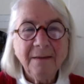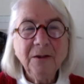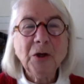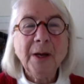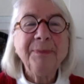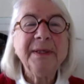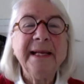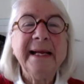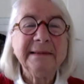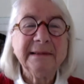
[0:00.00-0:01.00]
Look up the
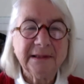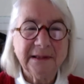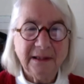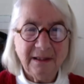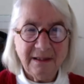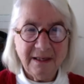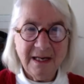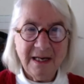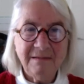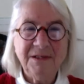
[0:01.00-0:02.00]
dance.
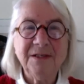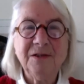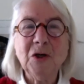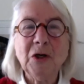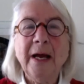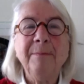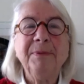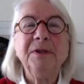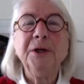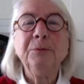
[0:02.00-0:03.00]
Just look
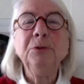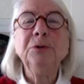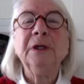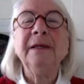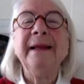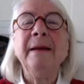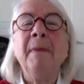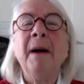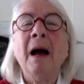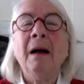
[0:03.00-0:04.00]
up
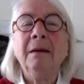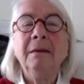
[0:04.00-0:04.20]
Jerusalem.